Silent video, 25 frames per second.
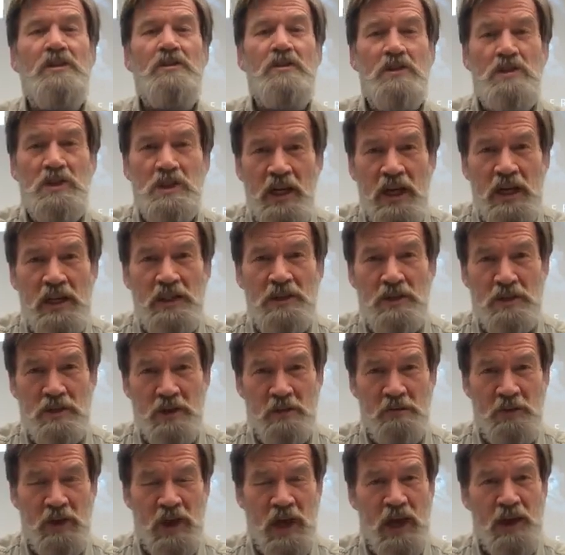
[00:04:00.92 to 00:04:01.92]
to change
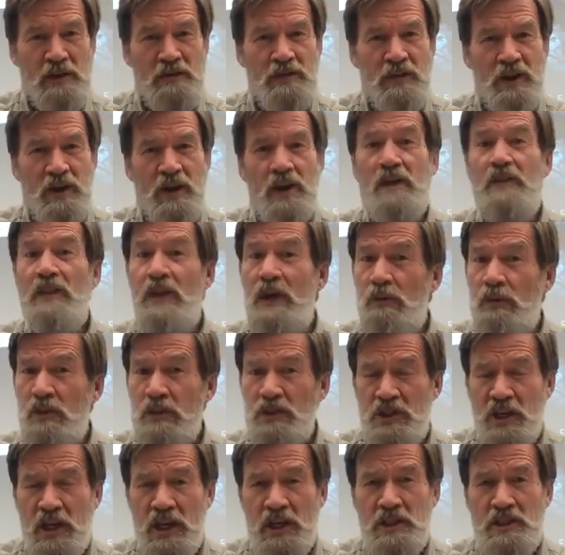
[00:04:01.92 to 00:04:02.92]
some behaviour, they will
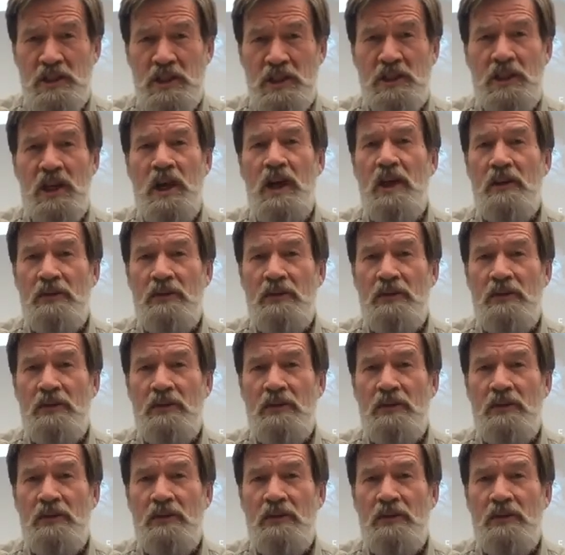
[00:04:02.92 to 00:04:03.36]
change it.